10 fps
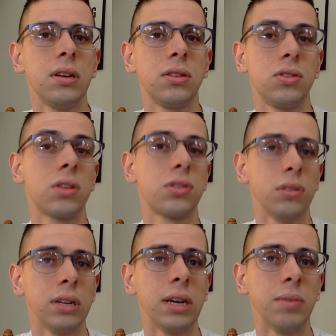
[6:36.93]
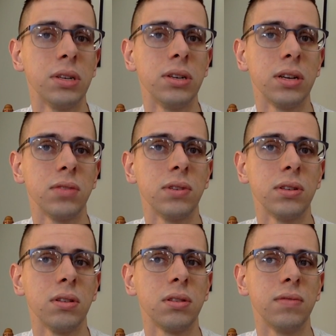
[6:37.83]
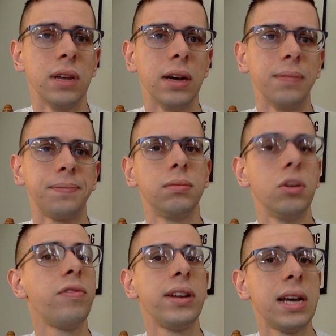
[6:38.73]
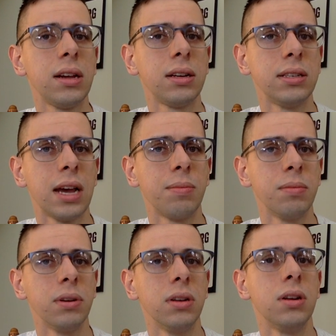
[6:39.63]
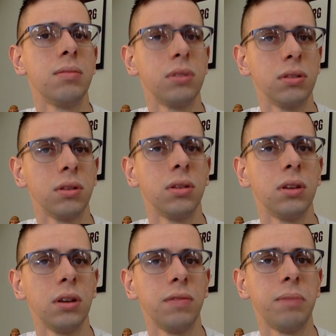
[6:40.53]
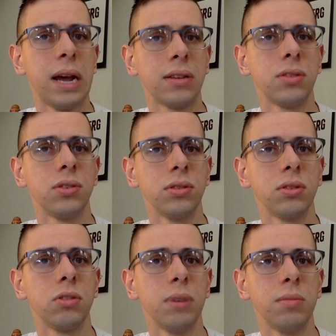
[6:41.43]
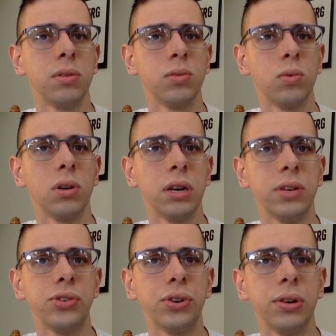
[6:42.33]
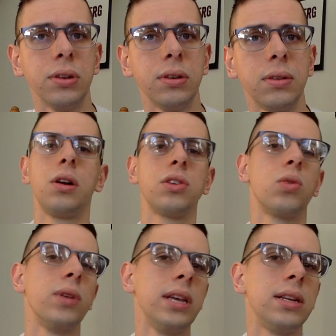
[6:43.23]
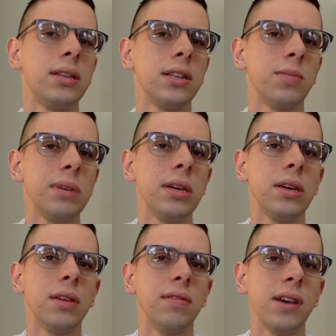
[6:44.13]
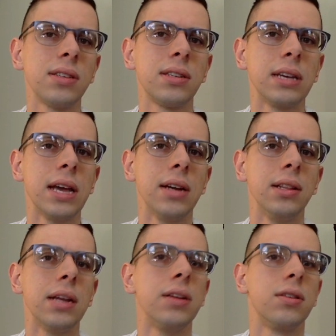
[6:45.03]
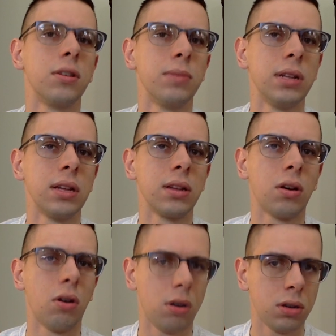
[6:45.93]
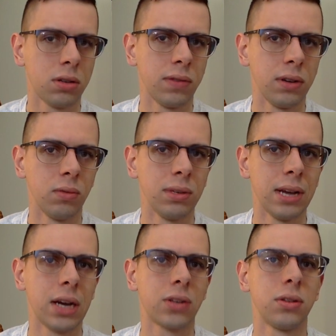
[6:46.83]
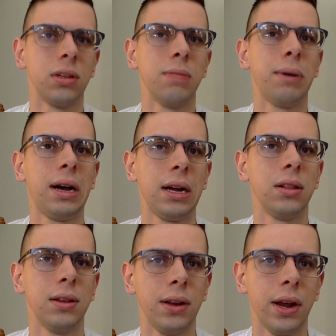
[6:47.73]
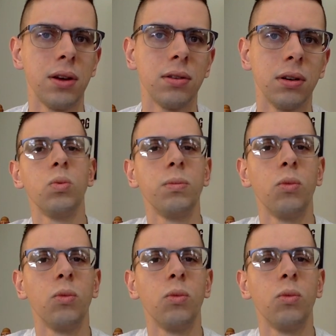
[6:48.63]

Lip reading: structural damage as a result of that. No fatalities happened, but a number of the passengers and crew members were injured. So when the NTSB investigated, they determined that the cause of it was actually pilot error.